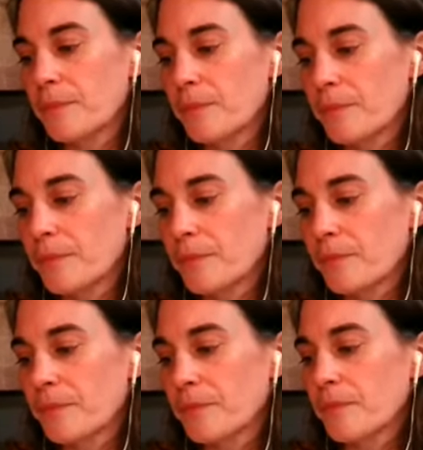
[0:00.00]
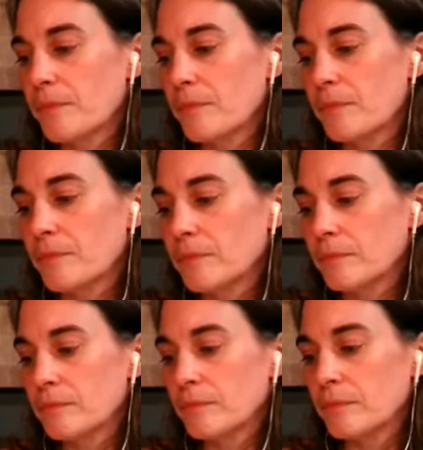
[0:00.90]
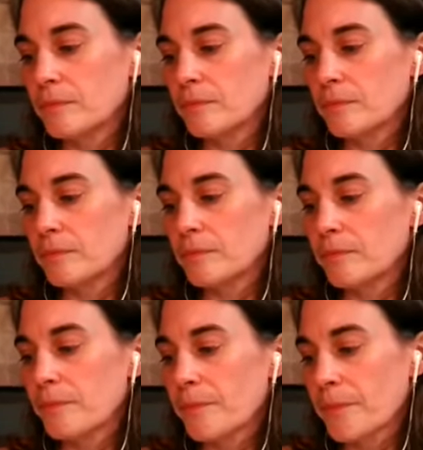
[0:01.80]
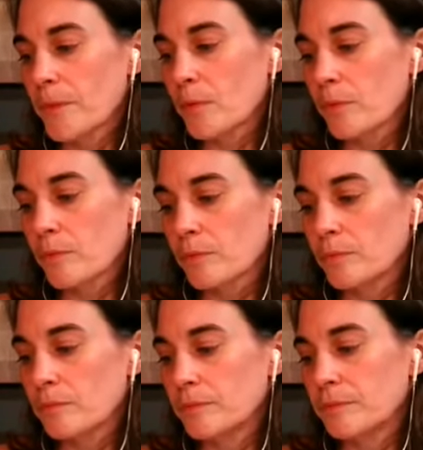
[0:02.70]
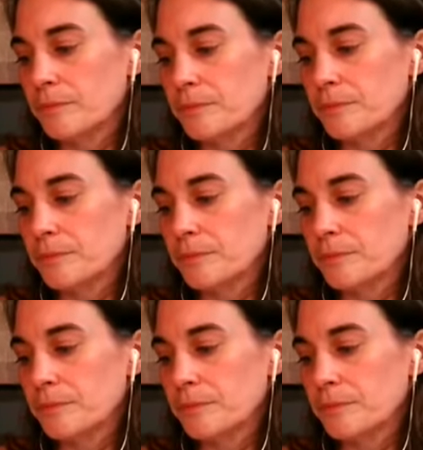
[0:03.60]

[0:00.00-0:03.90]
No one is speaking in this clip.